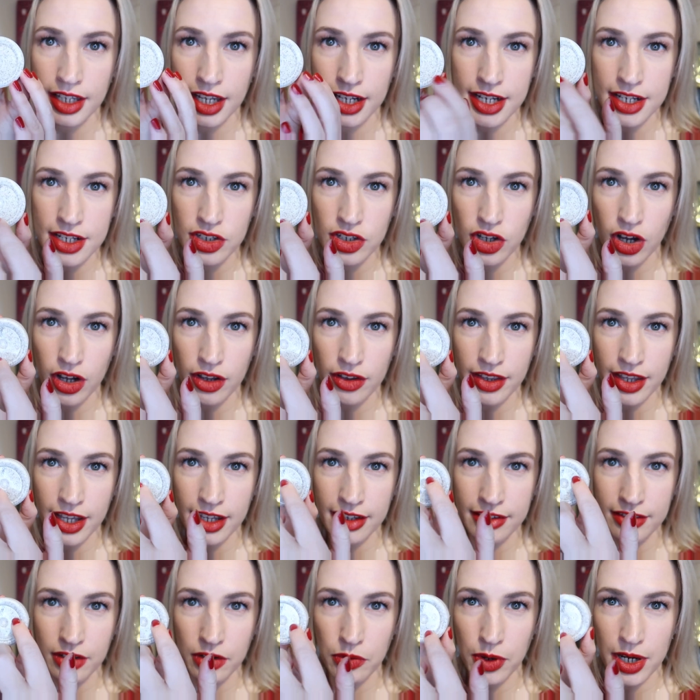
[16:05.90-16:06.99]
And it's got that
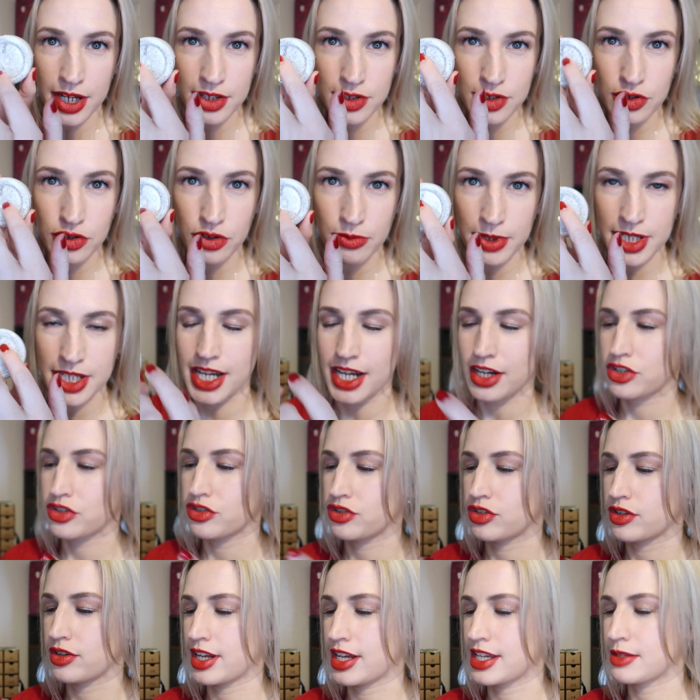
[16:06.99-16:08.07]
quite scrubby texture
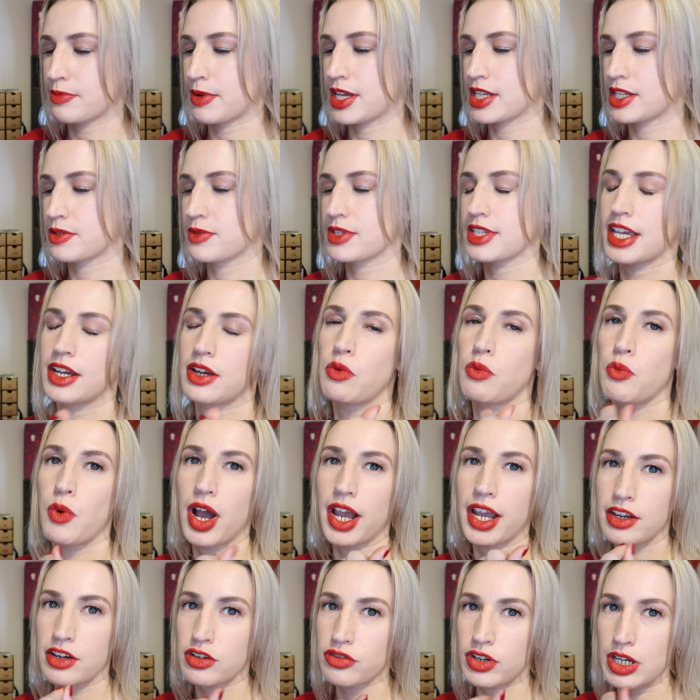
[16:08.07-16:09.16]
as you'd expect, so it's like a
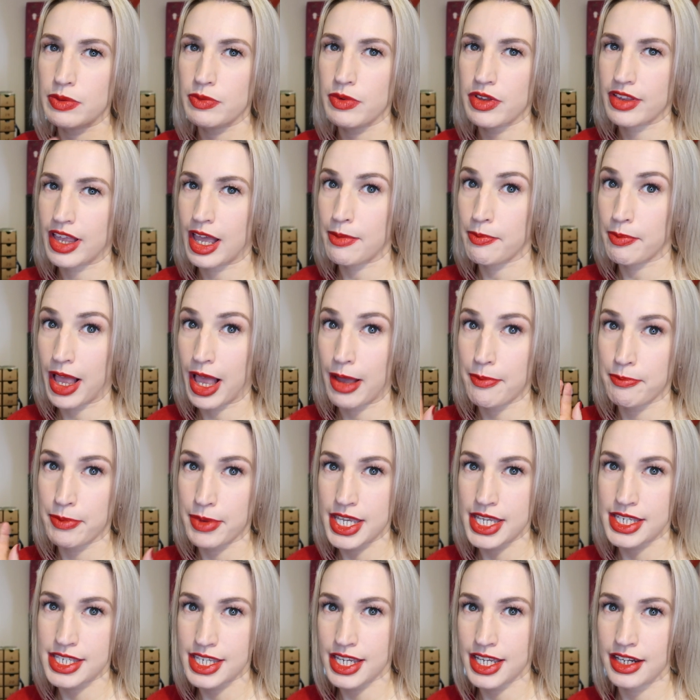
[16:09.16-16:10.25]
white cream with like black
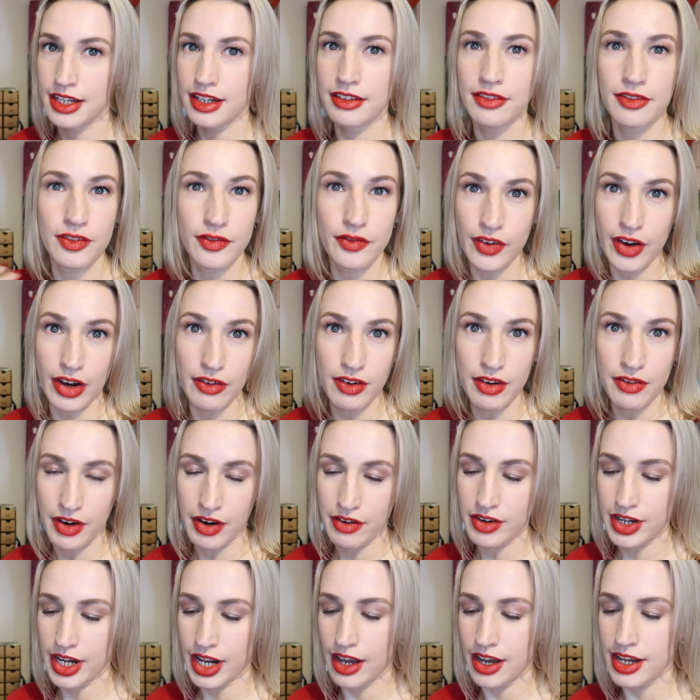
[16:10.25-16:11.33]
bits in. Very,
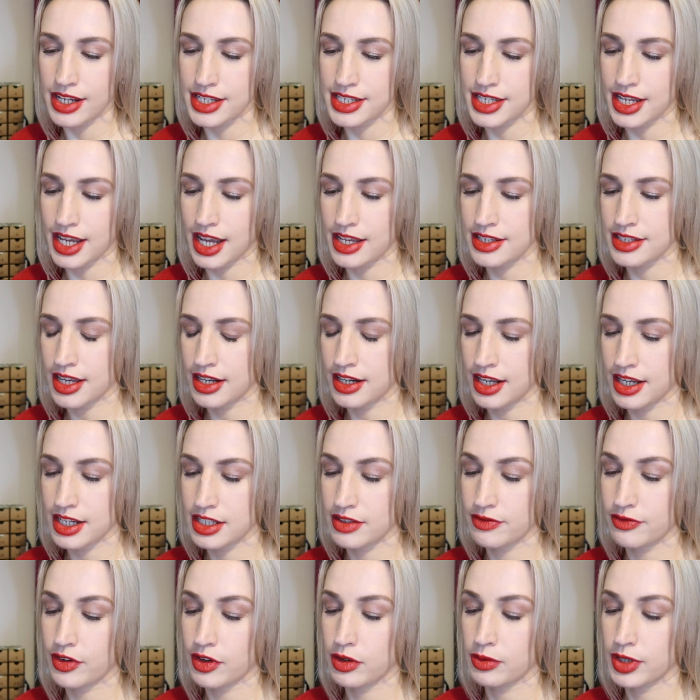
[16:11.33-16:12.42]
very nice as an
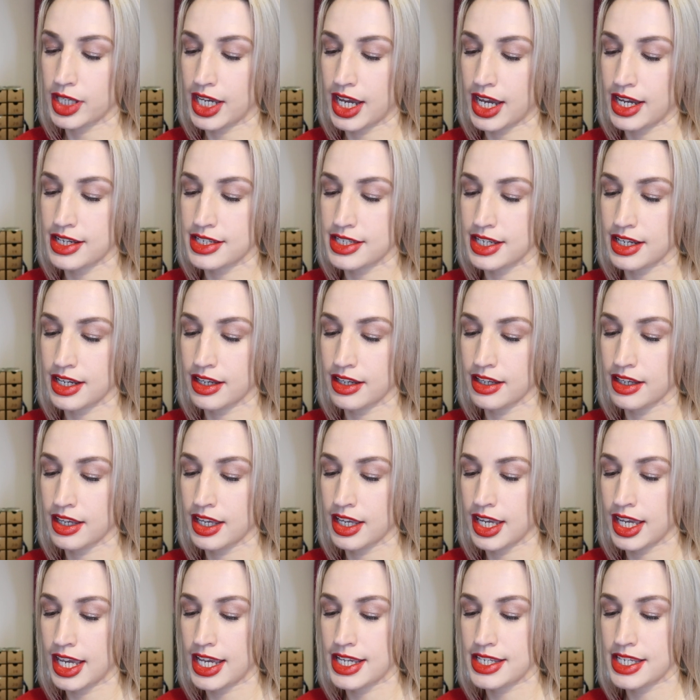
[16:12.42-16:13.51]
exfoliator.
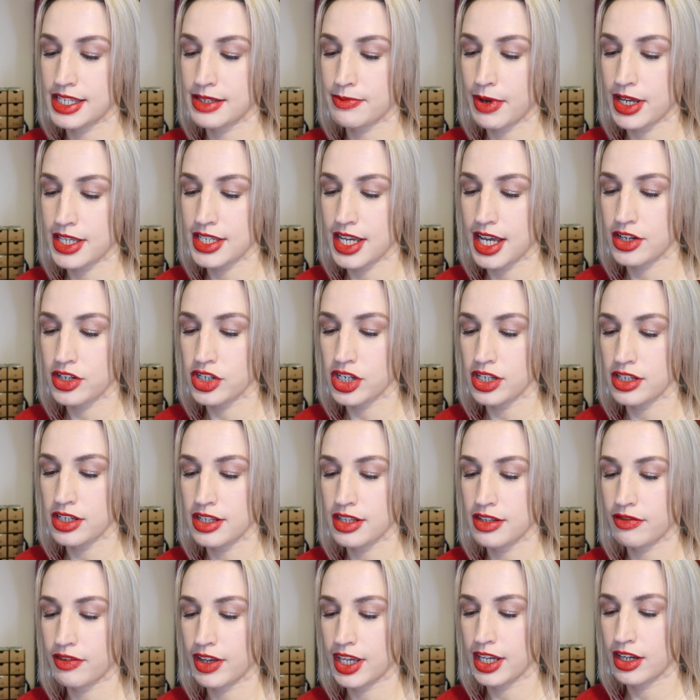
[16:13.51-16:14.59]
It says massage into
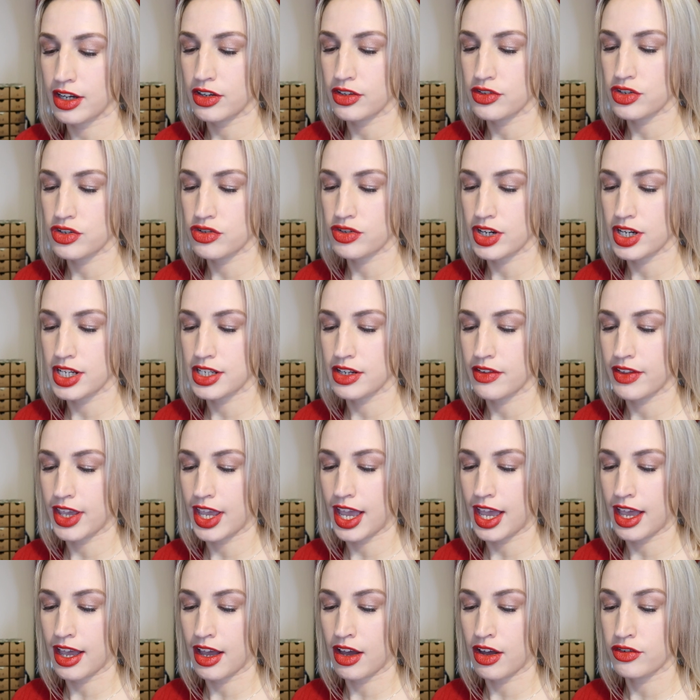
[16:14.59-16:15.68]
the feet, concentrating
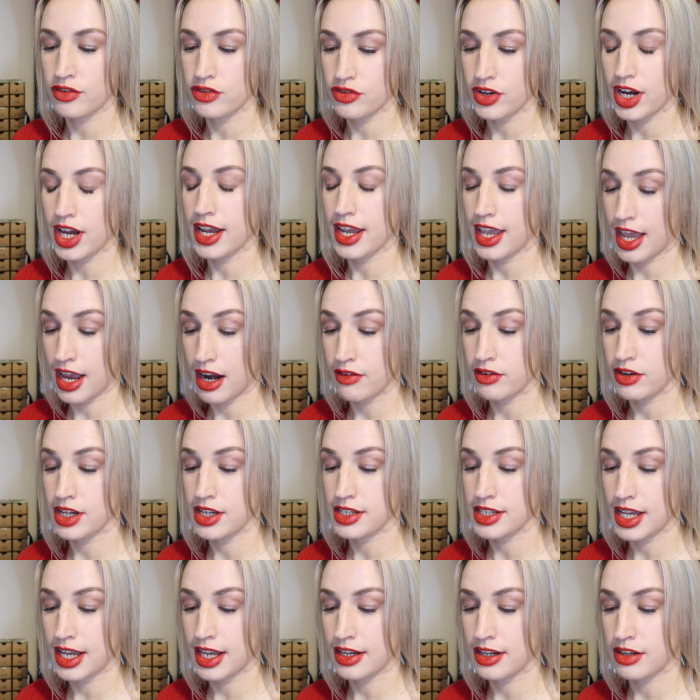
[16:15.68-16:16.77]
on dry
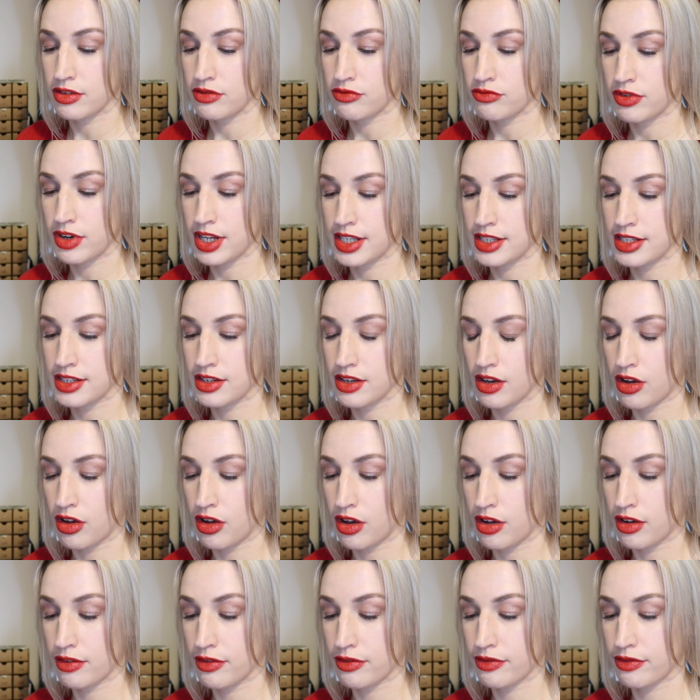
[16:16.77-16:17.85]
areas and rinse
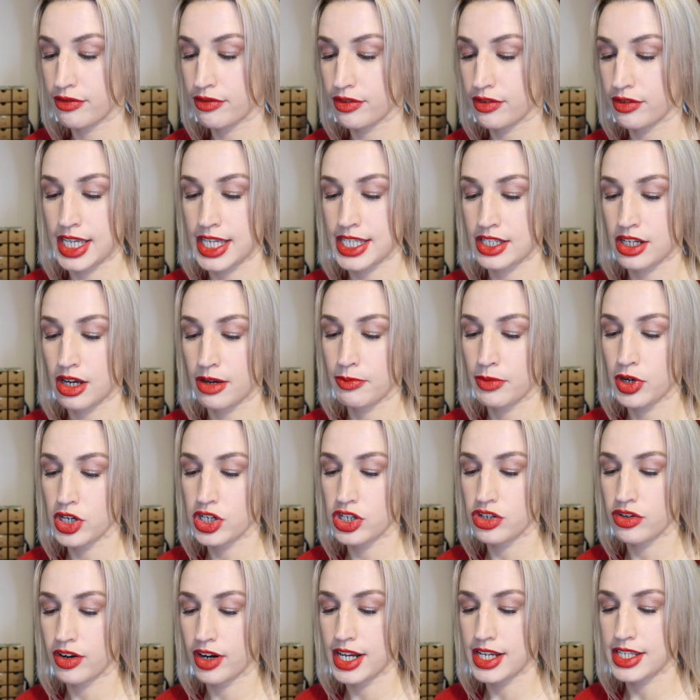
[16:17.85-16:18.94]
off. It's got
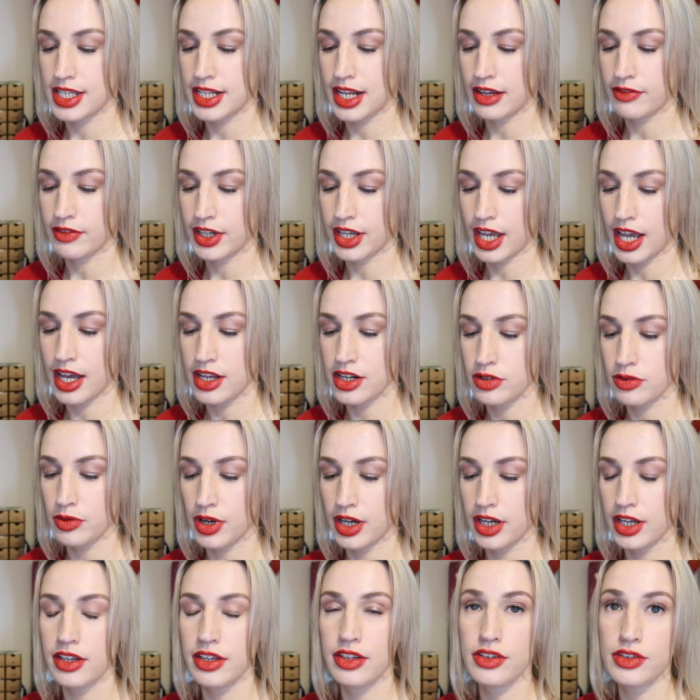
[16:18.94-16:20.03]
moisturising avocado
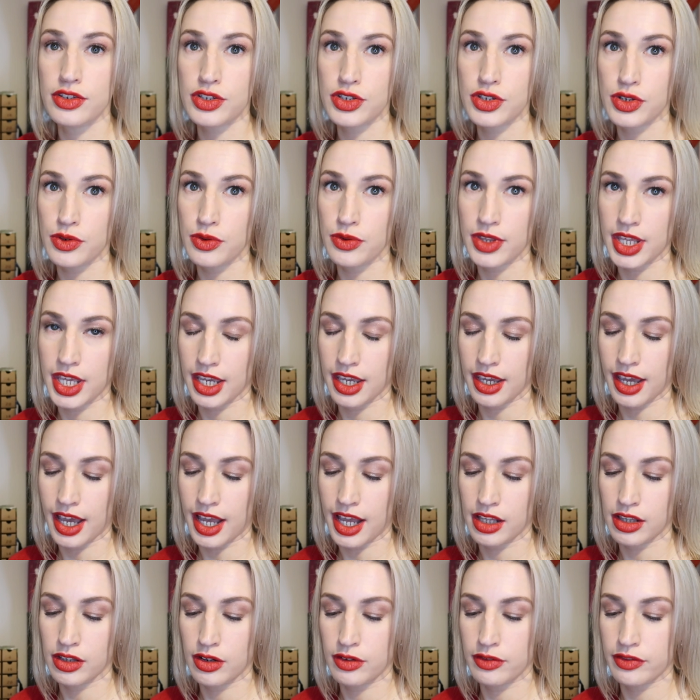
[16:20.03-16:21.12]
oil, soothing
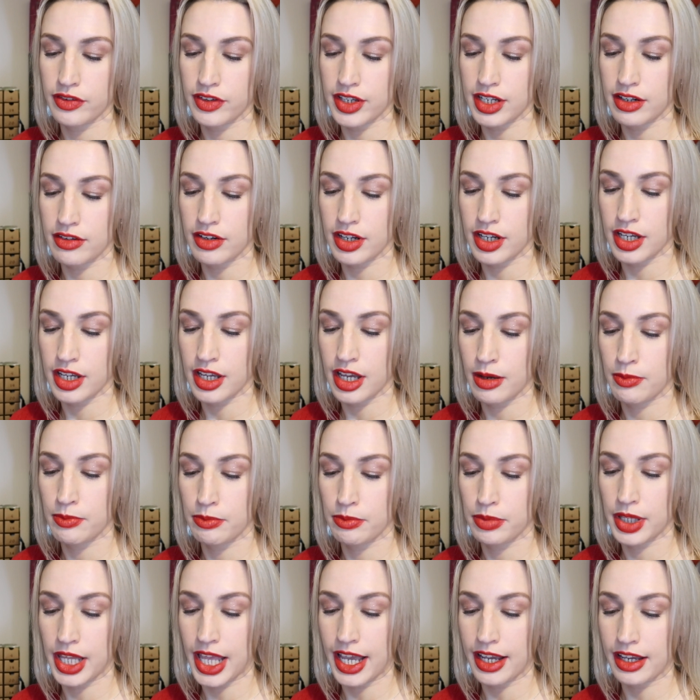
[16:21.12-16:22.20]
aloe vera and
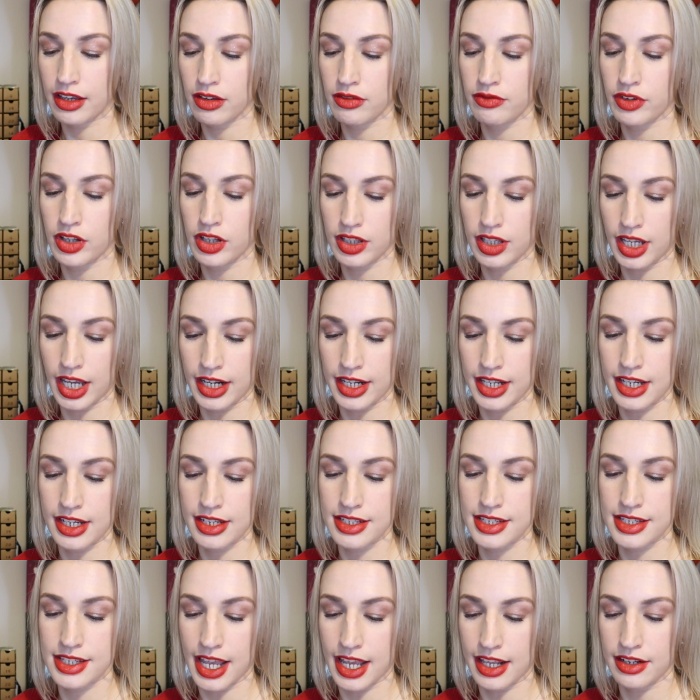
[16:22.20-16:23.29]
black volcanic
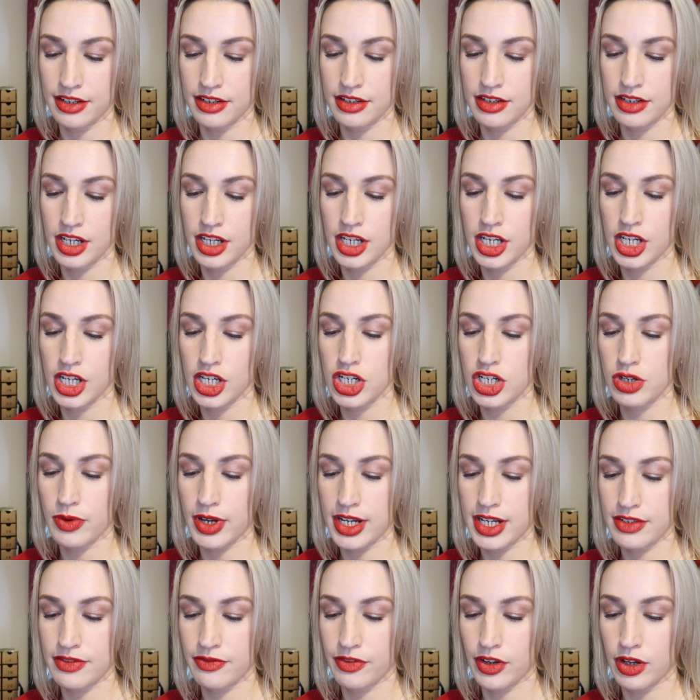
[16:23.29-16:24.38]
sand to
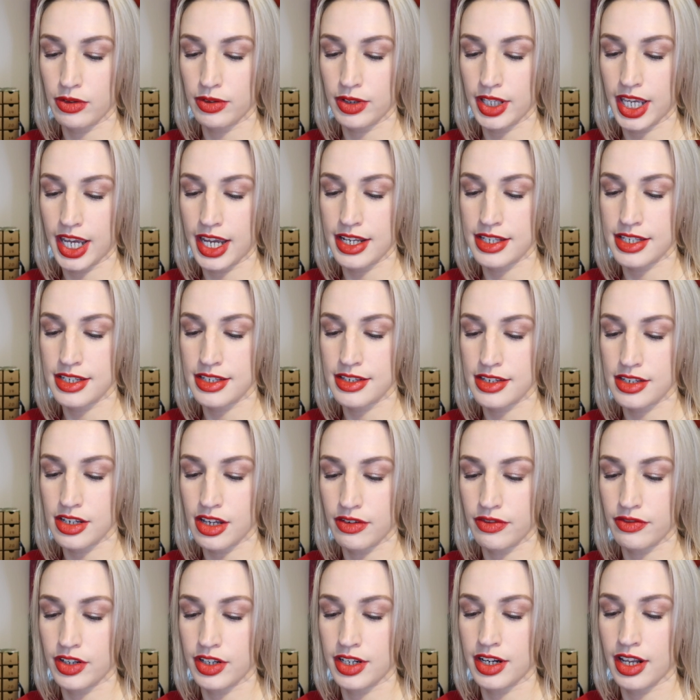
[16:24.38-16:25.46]
exfoliate and
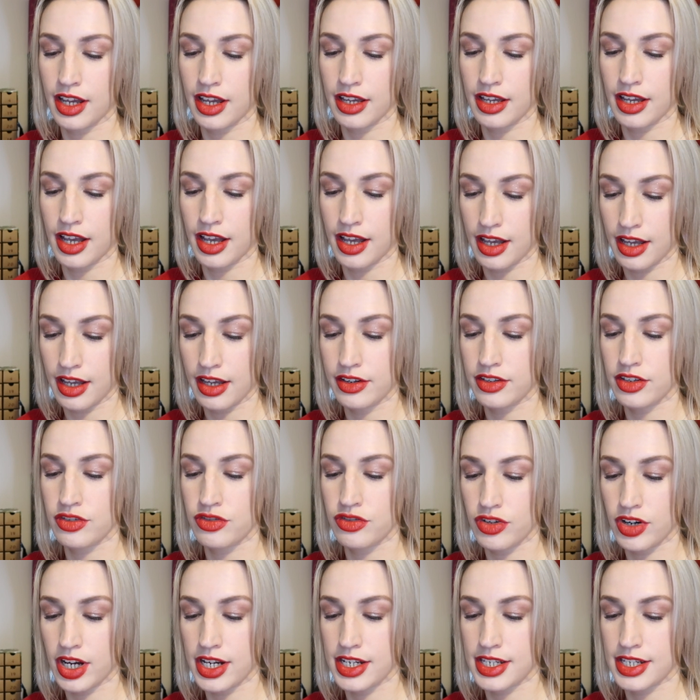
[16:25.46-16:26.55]
soften hard and
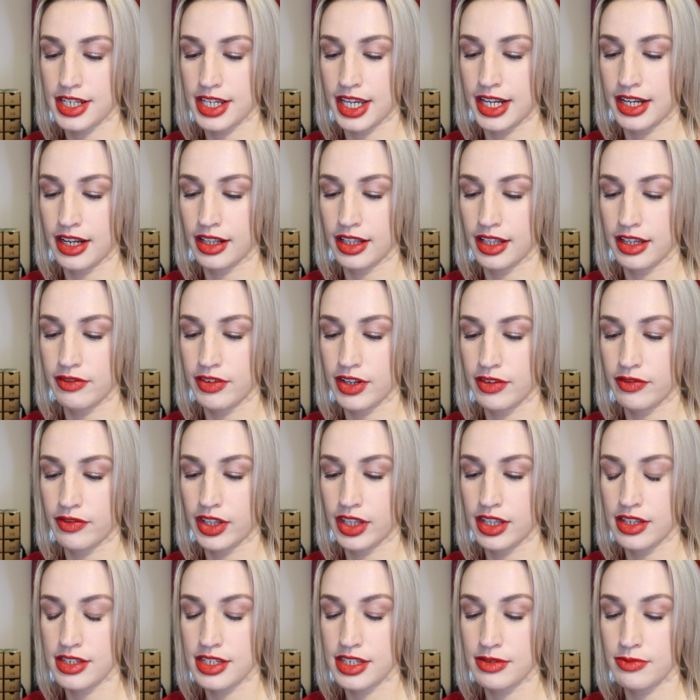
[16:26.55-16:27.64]
dry skin, leaving it
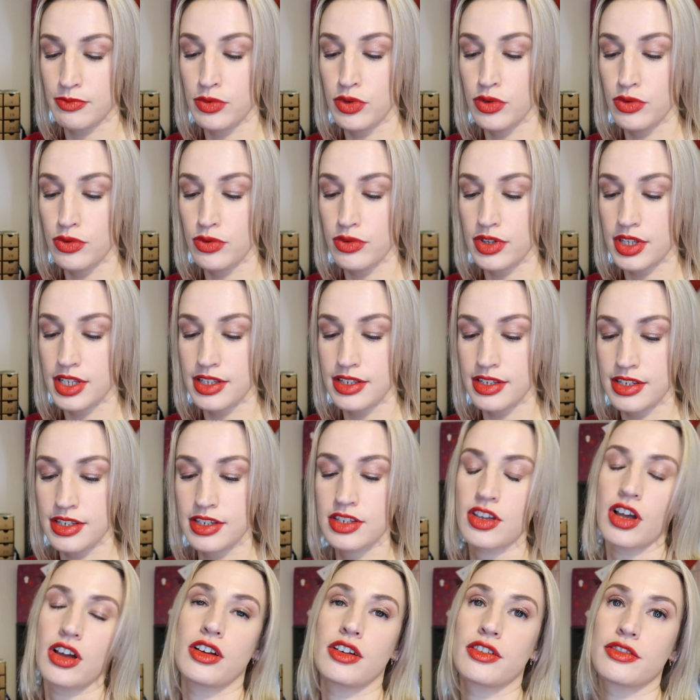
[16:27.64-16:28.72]
feeling smooth and
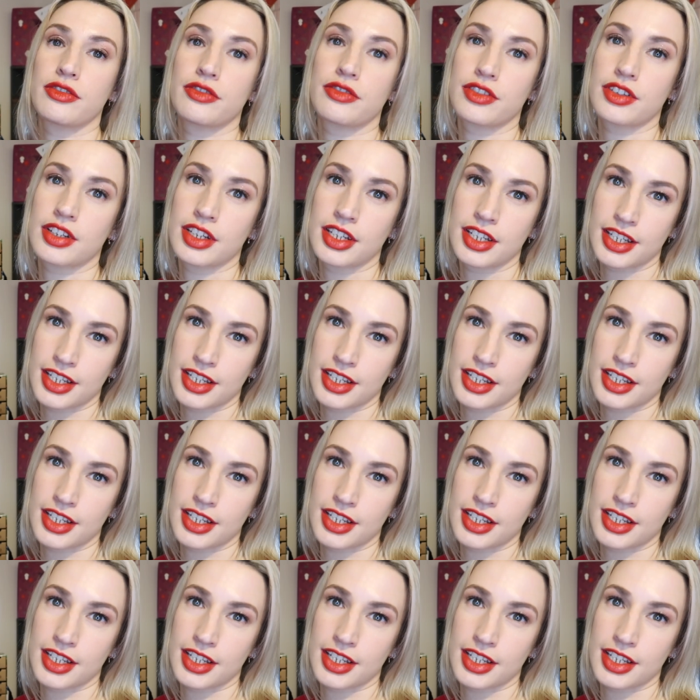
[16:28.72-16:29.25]
soft.